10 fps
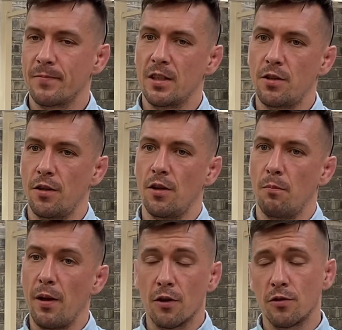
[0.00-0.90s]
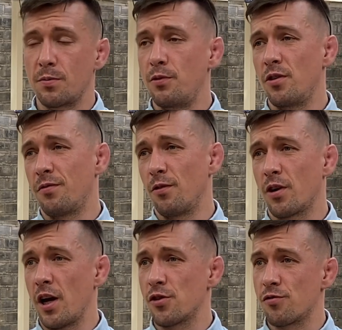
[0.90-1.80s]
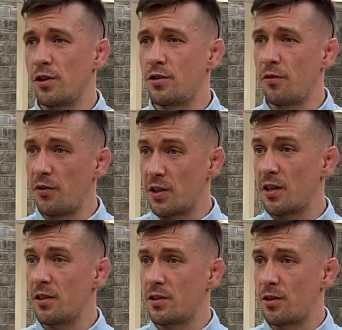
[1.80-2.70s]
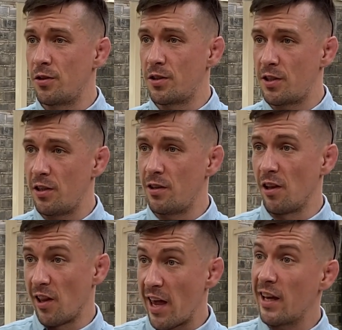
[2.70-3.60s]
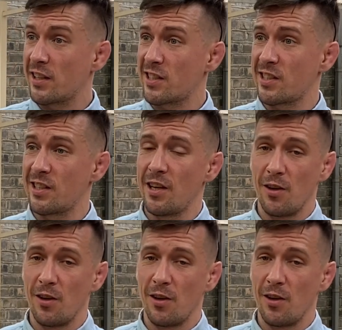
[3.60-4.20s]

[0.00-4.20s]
Don't know, Belarus, beautiful country to visit, to see the lakes,